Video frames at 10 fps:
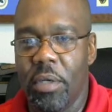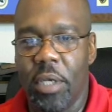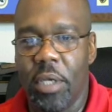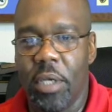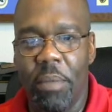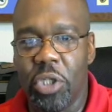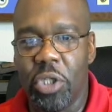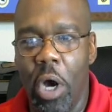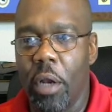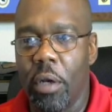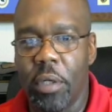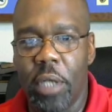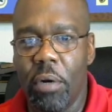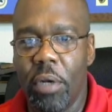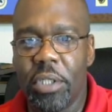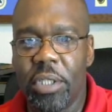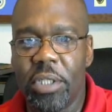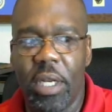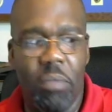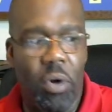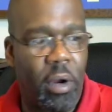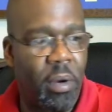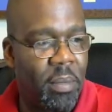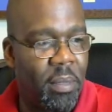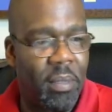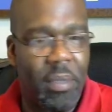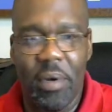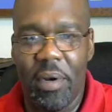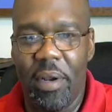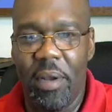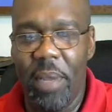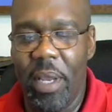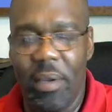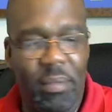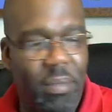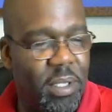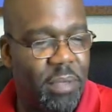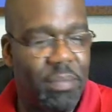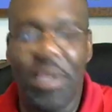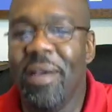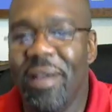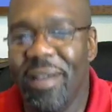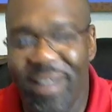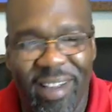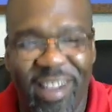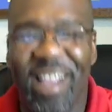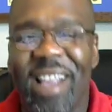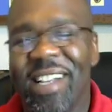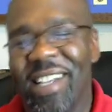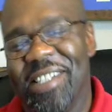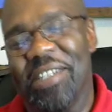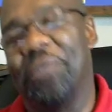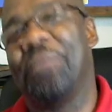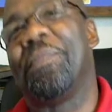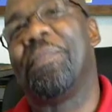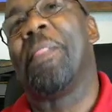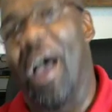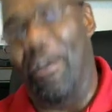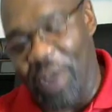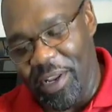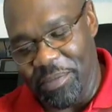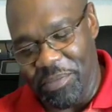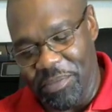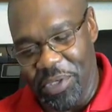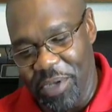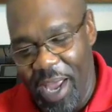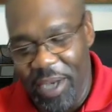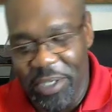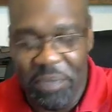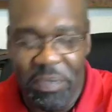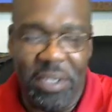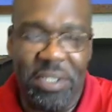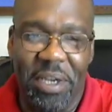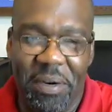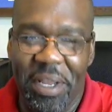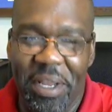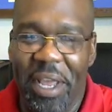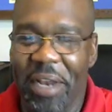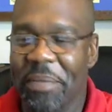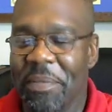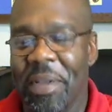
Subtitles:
the email, the company's gone. They don't exist anymore. I'm like, what? And so I finally got into the military, and